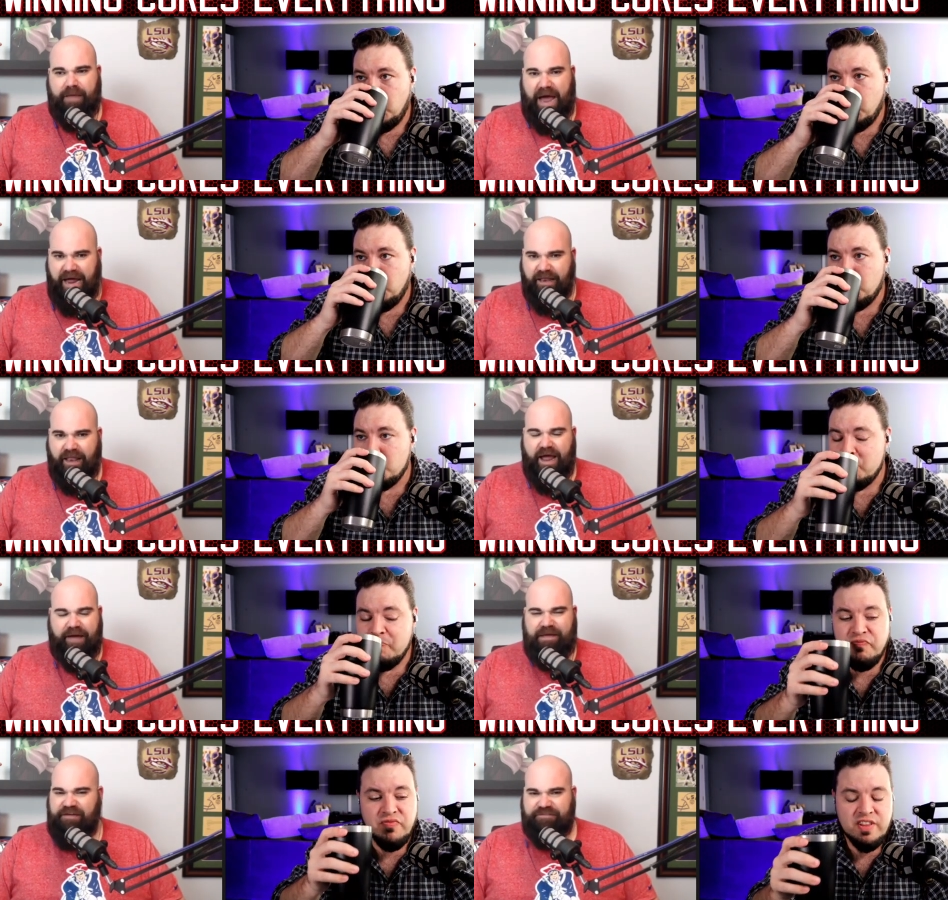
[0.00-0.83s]
Speaker 1: I
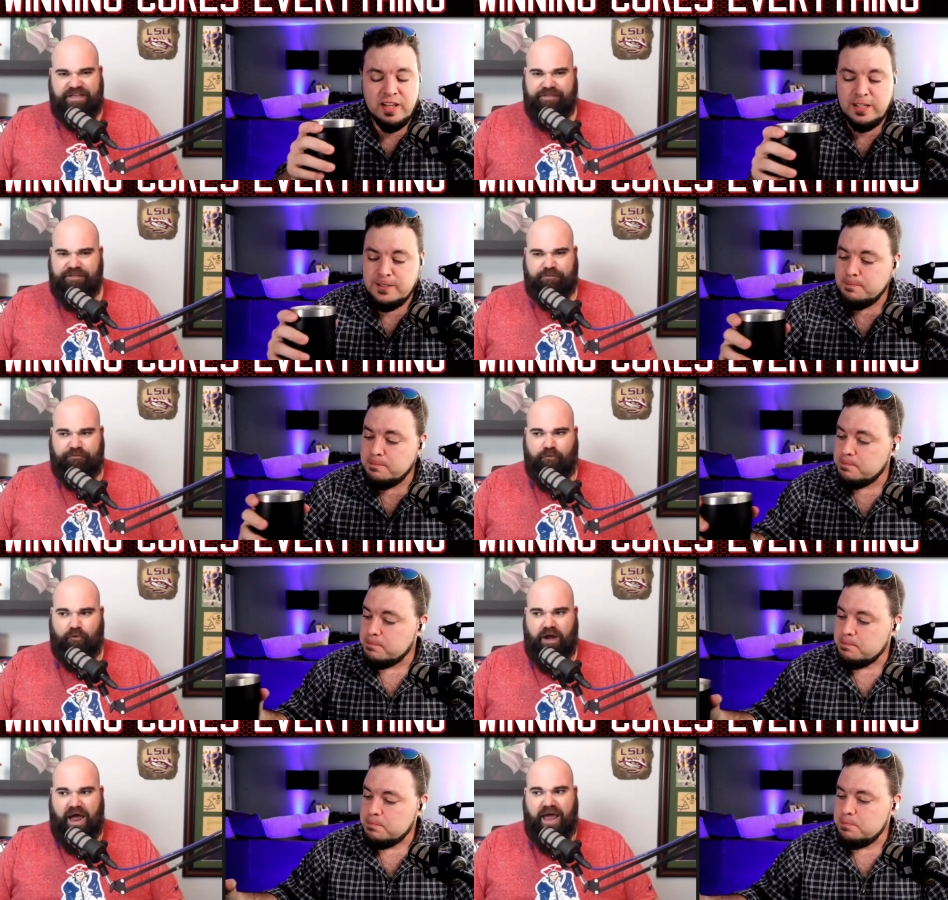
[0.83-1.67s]
like. I mean, I've said this
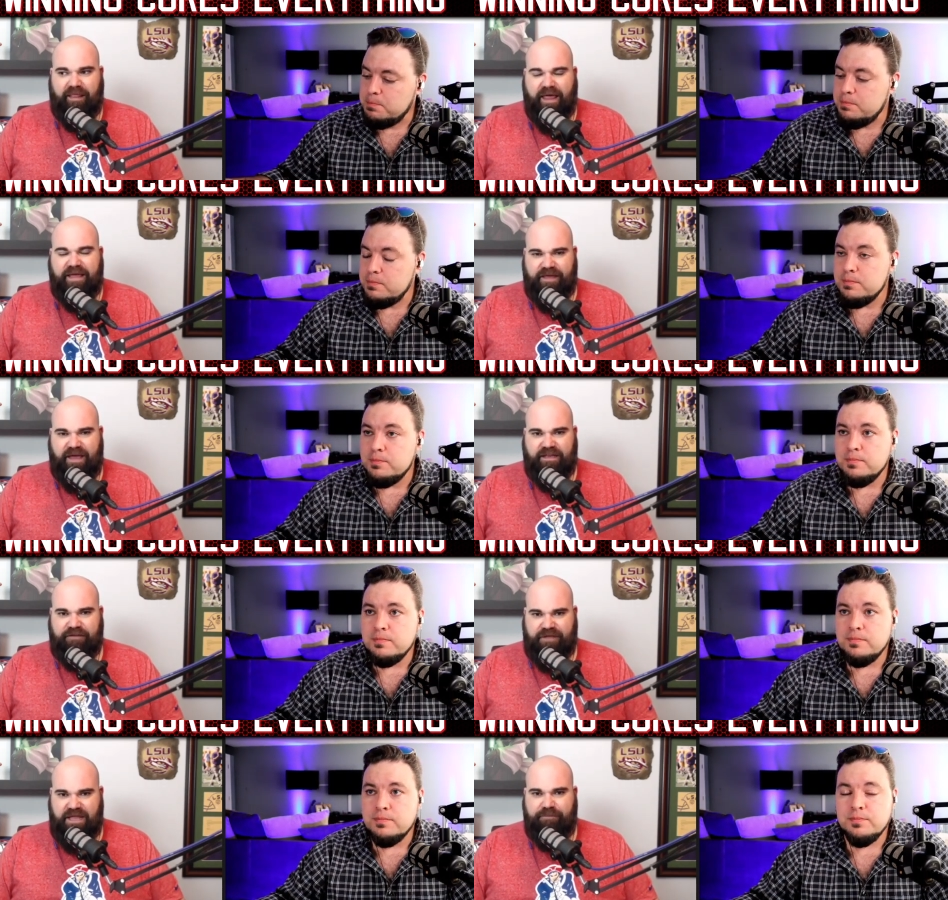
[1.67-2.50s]
before. I like the idea
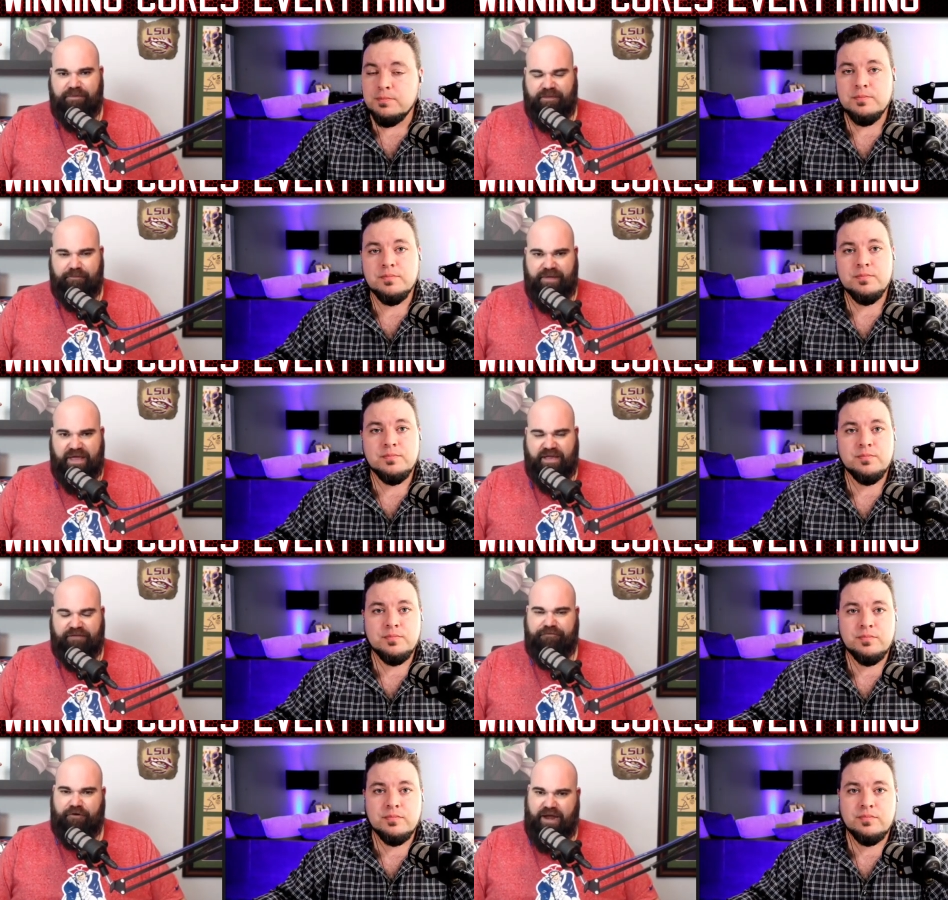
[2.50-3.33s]
of keeping the pick
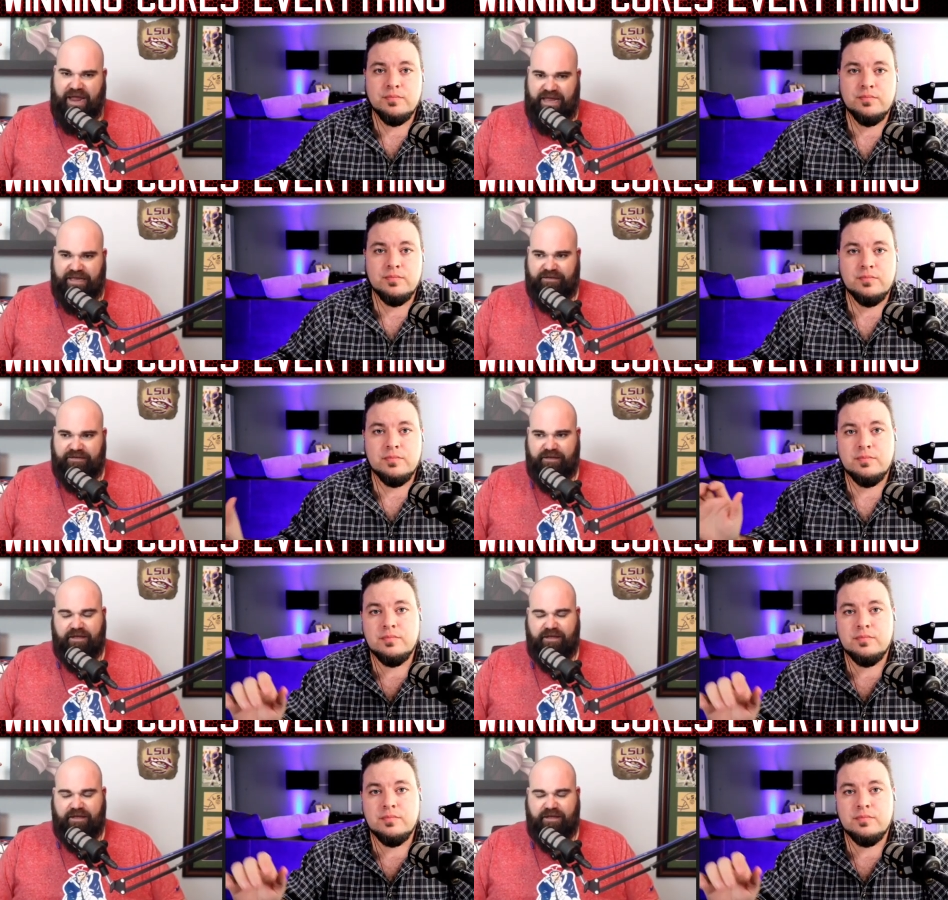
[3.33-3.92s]
if you're eight,